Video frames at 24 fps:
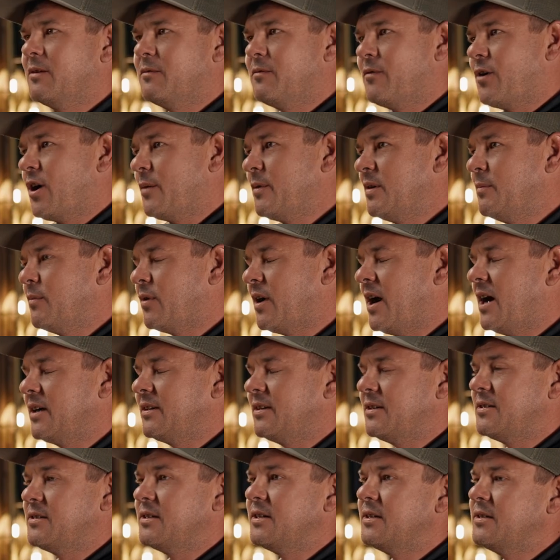the farming
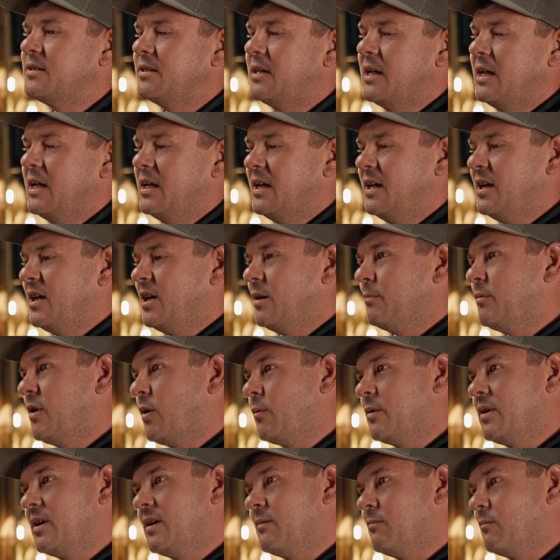practices, but
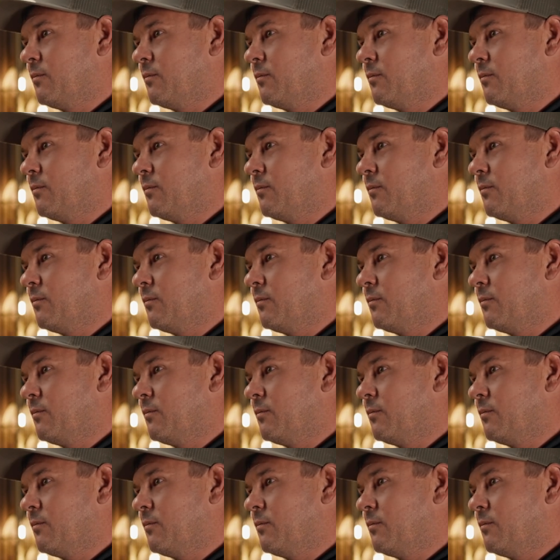we,